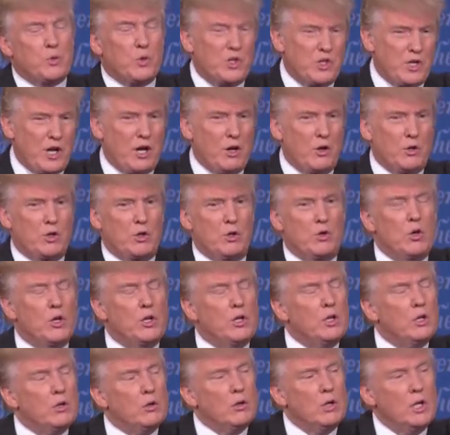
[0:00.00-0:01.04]
which I don't do on
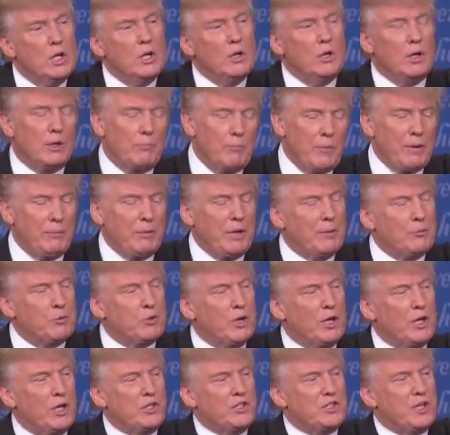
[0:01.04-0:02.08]
you. Maybe I'm
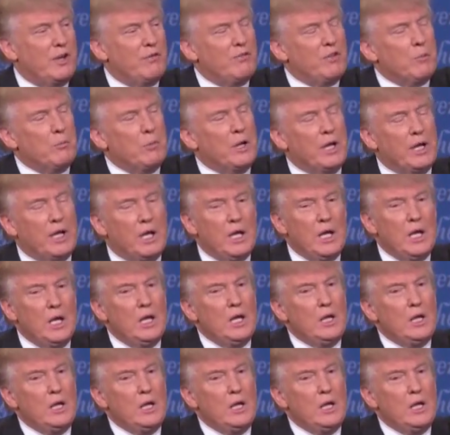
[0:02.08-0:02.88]
trying to save the money.